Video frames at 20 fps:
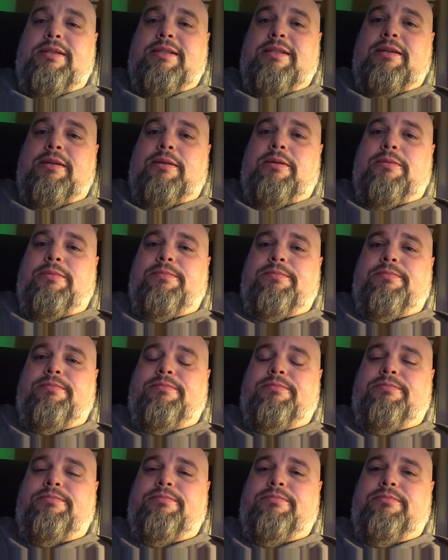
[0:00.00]
so,
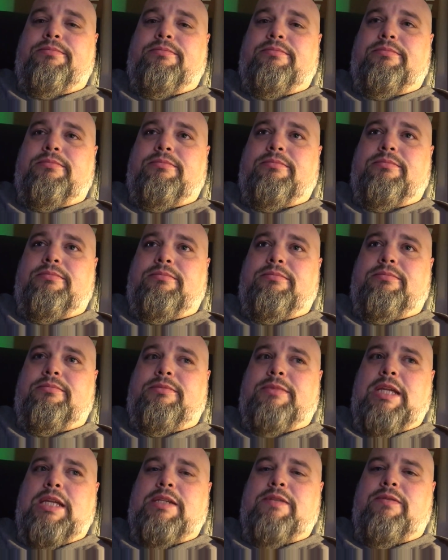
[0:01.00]

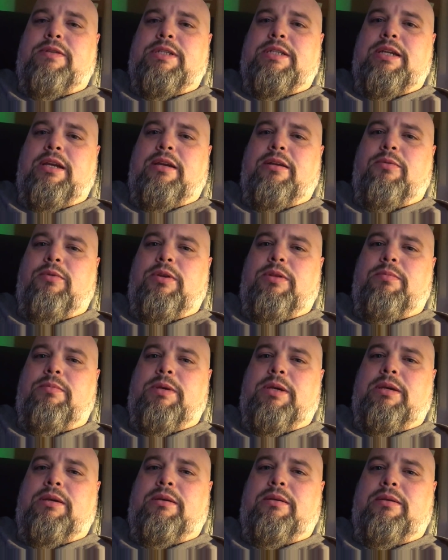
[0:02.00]
thanks for sticking with
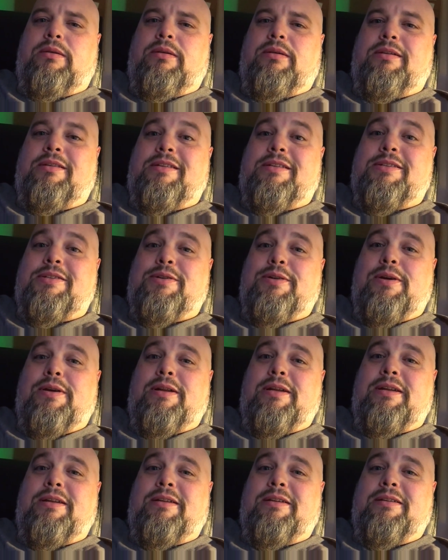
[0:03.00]
me on this
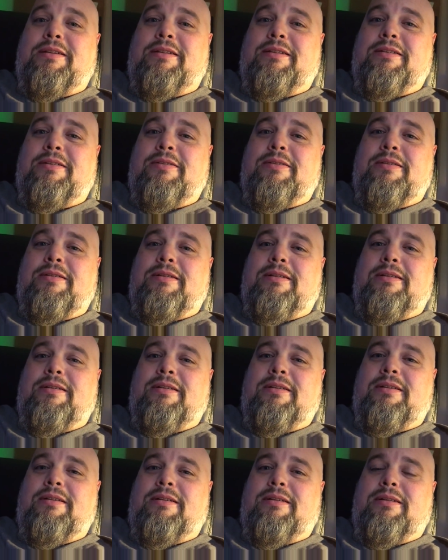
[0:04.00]
journey.
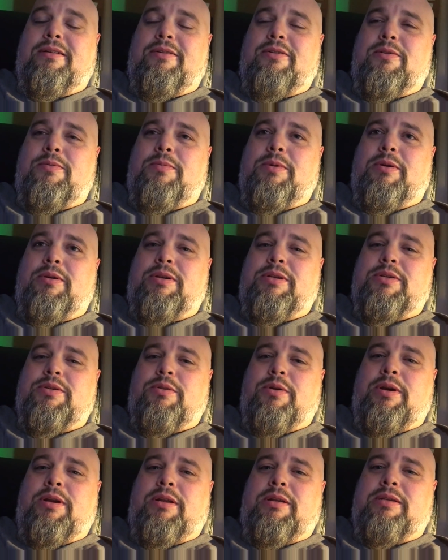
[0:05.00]
I hope you're
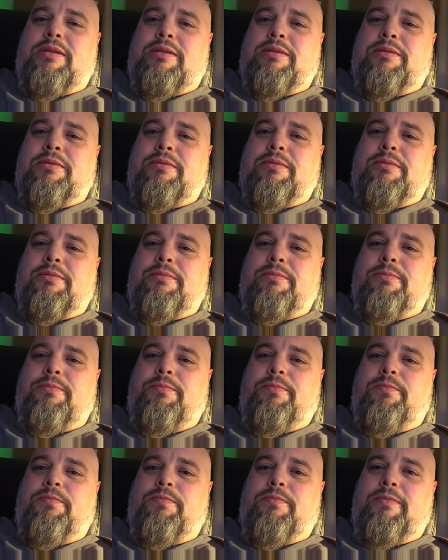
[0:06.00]
enjoying it
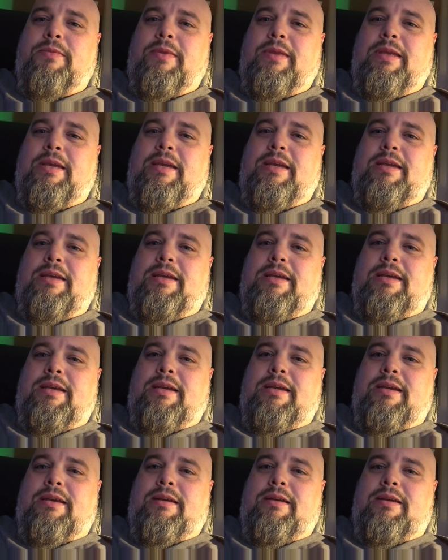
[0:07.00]
too.
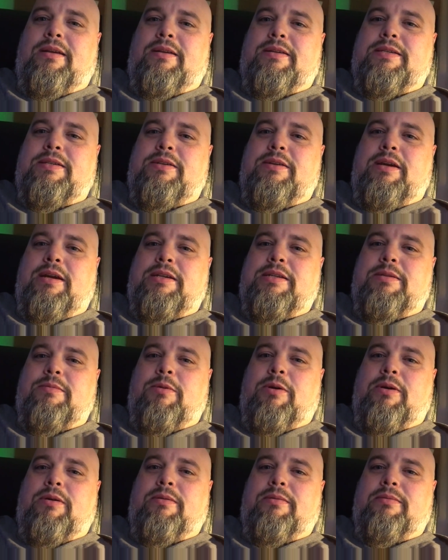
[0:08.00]
I'll see you guys
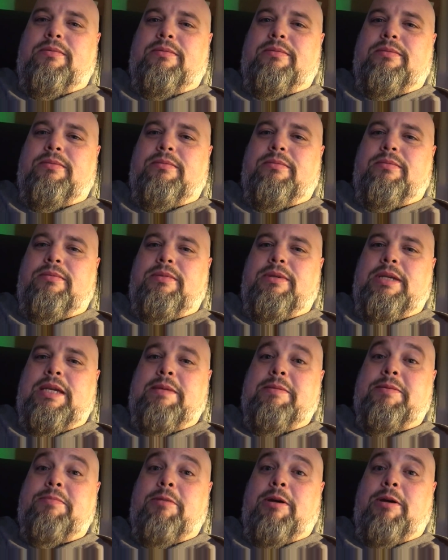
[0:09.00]
tomorrow. Keep